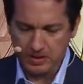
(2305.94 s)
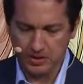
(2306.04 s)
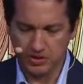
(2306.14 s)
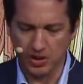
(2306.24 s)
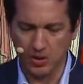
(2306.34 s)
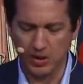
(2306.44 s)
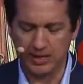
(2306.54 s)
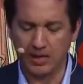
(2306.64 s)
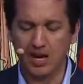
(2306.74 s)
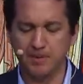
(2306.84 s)
So,
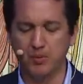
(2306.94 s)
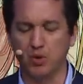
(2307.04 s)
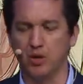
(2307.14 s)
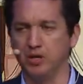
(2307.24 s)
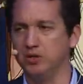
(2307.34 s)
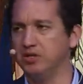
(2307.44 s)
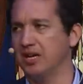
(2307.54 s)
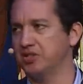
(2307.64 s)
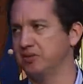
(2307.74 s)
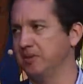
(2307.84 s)
and a lot of people will go to the New
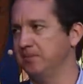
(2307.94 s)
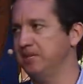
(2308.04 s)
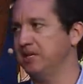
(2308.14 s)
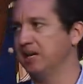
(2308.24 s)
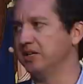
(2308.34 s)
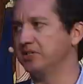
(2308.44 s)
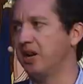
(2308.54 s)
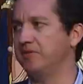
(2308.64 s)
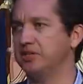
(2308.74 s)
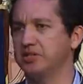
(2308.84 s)
Testament because
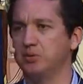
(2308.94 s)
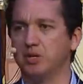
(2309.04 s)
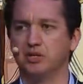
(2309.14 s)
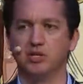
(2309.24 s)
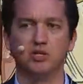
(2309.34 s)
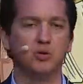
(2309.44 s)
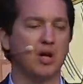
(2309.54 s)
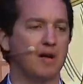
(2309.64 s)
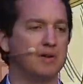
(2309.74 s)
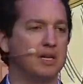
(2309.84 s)
obviously we're under the new
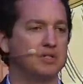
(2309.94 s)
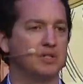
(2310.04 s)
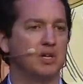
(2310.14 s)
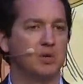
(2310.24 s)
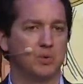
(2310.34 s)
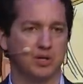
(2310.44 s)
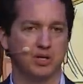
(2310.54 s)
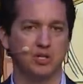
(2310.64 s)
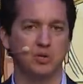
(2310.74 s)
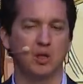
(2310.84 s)
covenant, we're under
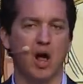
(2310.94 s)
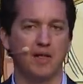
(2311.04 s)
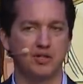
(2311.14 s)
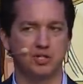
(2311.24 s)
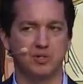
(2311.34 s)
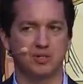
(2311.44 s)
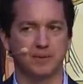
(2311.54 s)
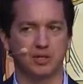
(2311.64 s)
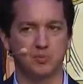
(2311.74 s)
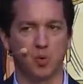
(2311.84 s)
the new law. This should be
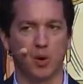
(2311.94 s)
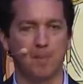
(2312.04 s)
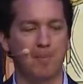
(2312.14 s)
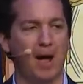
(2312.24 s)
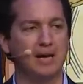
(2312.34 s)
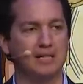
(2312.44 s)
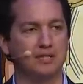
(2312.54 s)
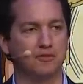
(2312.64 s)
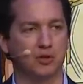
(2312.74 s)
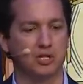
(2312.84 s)
something that's more
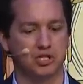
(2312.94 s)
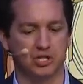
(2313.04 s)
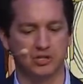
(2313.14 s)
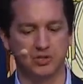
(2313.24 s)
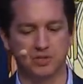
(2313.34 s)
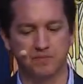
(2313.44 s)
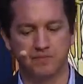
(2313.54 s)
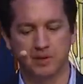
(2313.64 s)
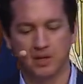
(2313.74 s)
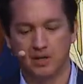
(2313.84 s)
binding for Christians.
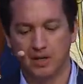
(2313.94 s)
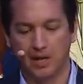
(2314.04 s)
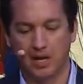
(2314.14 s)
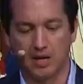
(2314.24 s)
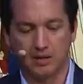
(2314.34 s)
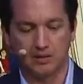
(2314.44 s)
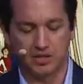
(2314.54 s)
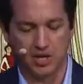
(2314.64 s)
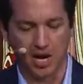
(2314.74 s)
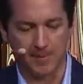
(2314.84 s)
Uh,
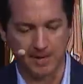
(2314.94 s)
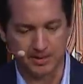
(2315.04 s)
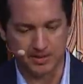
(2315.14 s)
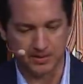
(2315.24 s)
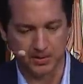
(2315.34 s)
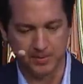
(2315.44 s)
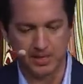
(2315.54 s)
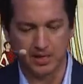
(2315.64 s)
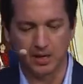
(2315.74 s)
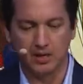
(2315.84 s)
let's talk about this a little bit
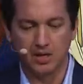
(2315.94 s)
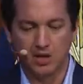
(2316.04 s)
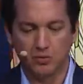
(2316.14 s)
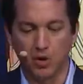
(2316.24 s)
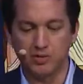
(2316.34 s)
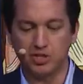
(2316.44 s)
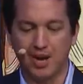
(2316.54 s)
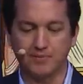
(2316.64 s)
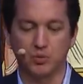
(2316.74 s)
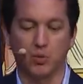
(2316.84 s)
here. Romans
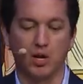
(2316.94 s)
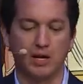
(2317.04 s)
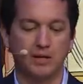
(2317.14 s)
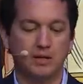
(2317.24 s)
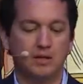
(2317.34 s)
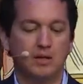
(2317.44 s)
chapter 1,